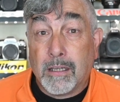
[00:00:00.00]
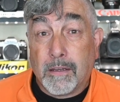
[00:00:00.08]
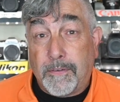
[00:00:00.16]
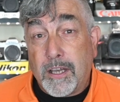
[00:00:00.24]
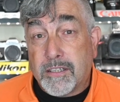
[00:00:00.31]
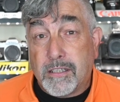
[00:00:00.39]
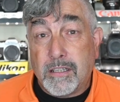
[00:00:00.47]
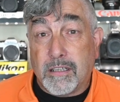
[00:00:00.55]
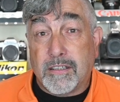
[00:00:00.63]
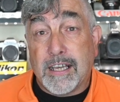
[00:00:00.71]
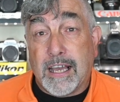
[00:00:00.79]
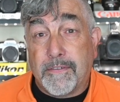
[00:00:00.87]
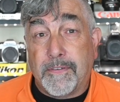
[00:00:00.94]
Firstly, the
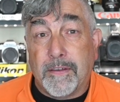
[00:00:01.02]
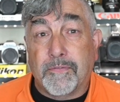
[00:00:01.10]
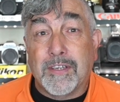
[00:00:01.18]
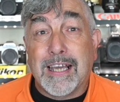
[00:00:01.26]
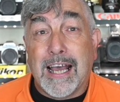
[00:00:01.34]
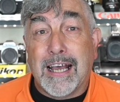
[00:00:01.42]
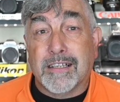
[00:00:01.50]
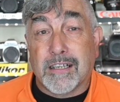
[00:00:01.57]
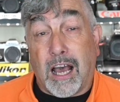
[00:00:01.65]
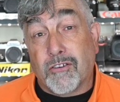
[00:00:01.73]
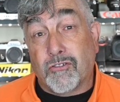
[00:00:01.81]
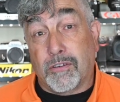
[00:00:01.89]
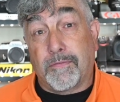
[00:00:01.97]
D850 has
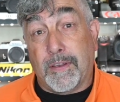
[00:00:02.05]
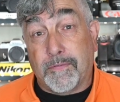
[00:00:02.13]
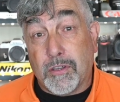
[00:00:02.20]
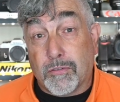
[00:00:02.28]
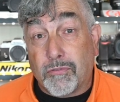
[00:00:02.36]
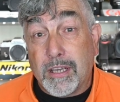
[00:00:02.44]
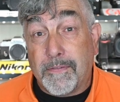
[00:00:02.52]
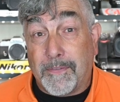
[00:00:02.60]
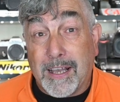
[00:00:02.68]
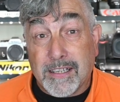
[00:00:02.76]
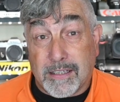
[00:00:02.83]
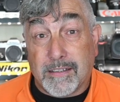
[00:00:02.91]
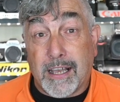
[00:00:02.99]
153
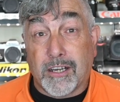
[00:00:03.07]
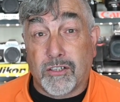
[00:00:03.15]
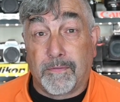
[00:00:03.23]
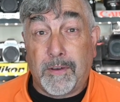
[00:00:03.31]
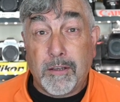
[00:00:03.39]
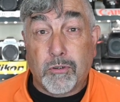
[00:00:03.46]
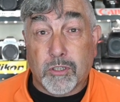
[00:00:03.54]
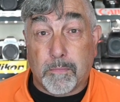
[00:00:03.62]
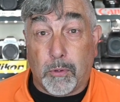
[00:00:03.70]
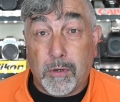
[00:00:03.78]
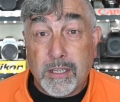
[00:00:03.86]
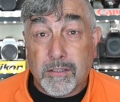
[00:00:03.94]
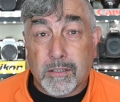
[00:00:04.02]
phase detection focus
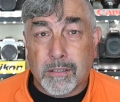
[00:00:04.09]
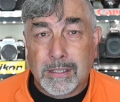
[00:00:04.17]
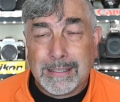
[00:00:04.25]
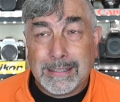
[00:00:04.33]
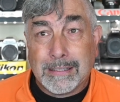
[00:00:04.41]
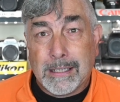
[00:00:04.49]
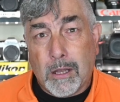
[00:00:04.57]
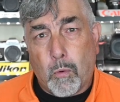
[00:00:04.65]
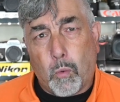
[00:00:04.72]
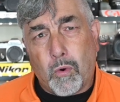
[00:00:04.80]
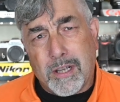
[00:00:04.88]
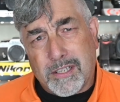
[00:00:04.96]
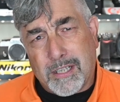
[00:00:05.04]
points,
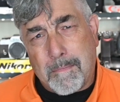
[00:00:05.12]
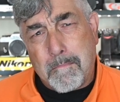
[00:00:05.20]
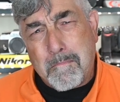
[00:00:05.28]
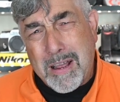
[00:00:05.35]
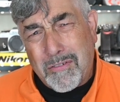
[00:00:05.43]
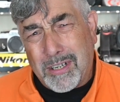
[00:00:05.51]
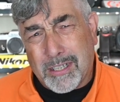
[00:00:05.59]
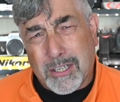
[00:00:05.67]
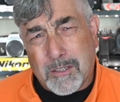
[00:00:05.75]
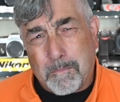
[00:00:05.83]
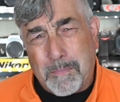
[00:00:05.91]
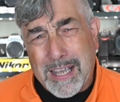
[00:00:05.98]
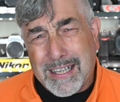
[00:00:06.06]
whereas the
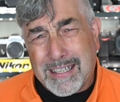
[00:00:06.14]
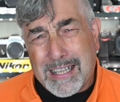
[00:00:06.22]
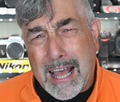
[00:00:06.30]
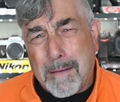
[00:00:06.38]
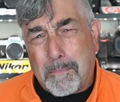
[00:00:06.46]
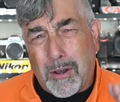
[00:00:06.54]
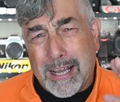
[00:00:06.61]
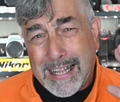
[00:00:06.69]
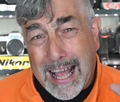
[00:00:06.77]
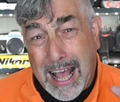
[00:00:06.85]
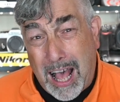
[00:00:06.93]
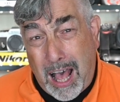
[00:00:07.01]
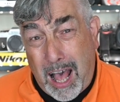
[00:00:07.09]
mirrorless beats that by an
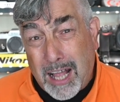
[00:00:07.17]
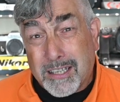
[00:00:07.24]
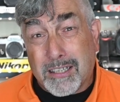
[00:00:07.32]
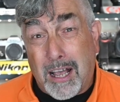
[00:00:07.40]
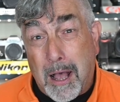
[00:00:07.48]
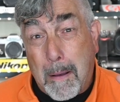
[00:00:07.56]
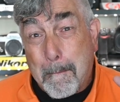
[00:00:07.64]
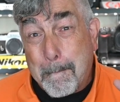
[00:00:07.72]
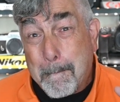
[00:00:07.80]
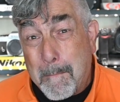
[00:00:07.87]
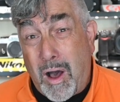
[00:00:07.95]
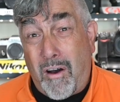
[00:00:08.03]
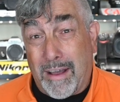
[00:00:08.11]
utter
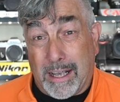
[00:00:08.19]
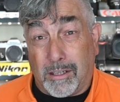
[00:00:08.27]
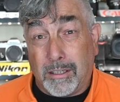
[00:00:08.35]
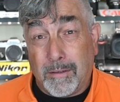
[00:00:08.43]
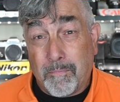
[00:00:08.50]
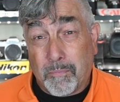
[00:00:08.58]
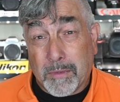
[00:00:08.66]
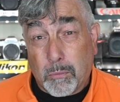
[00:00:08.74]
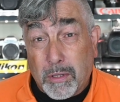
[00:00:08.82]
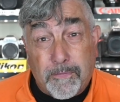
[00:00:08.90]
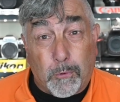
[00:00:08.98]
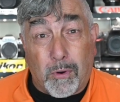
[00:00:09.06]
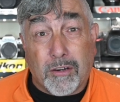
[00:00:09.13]
mile
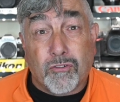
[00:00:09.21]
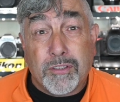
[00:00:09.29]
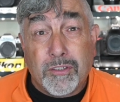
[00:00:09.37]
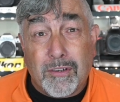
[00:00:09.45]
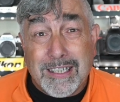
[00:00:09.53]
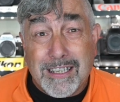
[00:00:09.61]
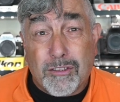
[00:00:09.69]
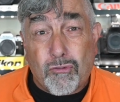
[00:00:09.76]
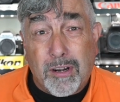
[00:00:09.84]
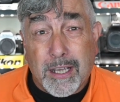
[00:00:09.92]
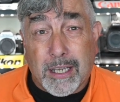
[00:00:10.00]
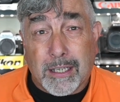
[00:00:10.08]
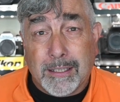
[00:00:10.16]
with
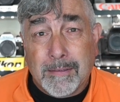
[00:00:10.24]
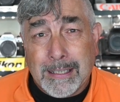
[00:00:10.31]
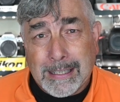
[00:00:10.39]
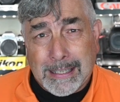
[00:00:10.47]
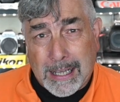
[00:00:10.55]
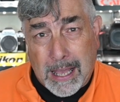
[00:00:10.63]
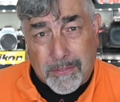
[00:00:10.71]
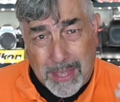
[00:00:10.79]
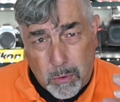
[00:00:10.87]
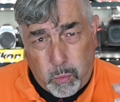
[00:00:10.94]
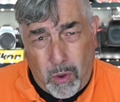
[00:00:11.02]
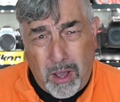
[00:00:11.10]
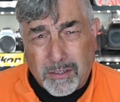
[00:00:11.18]
493. They
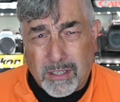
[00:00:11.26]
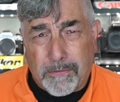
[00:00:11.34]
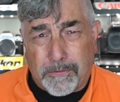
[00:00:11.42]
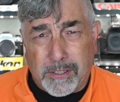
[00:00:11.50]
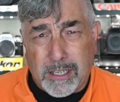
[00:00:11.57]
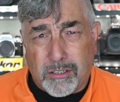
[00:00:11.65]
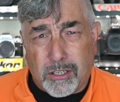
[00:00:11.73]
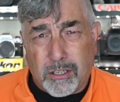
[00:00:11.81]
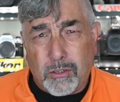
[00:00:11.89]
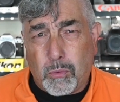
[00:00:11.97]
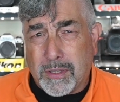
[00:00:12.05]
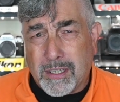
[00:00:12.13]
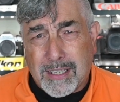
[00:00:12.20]
work differently
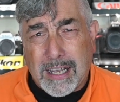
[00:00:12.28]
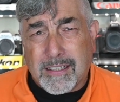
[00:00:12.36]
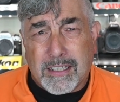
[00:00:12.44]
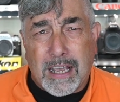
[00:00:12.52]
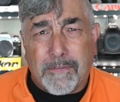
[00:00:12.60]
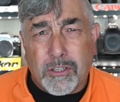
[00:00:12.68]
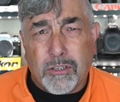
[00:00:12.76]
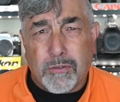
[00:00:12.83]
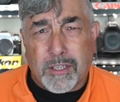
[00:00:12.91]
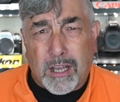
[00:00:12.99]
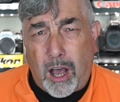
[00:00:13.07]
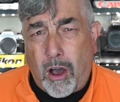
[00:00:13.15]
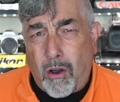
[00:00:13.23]
too, with the Z7
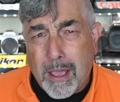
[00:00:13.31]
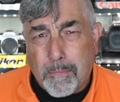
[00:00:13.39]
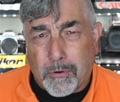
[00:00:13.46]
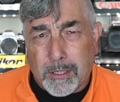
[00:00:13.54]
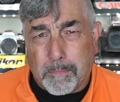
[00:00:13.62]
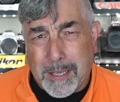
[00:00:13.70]
using a hybrid